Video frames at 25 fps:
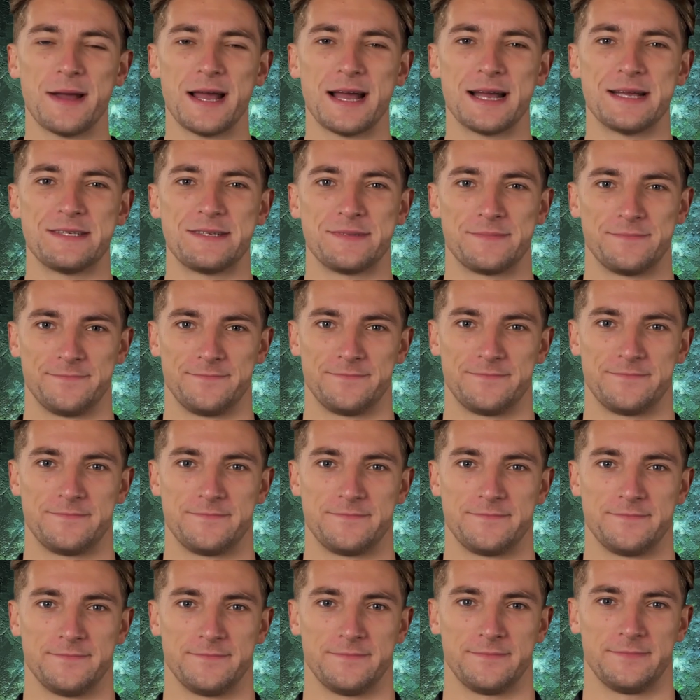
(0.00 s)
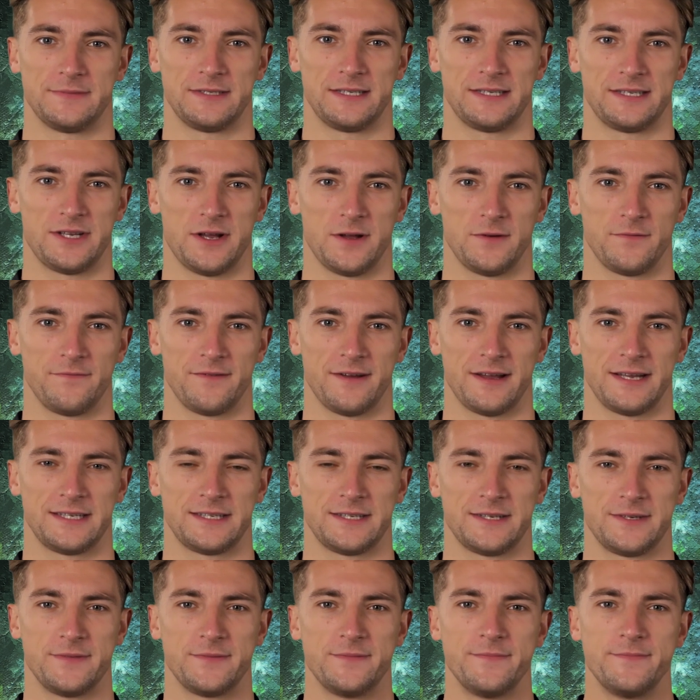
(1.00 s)
out. To solve
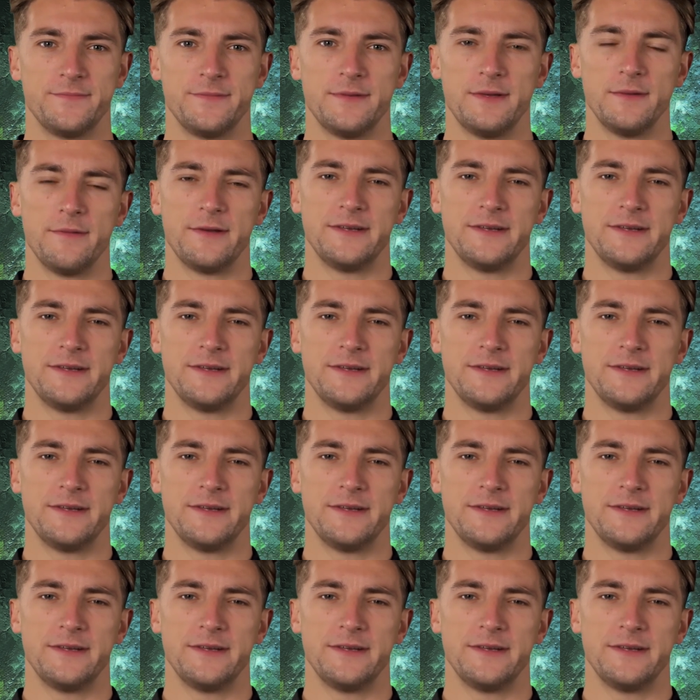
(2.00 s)
this, the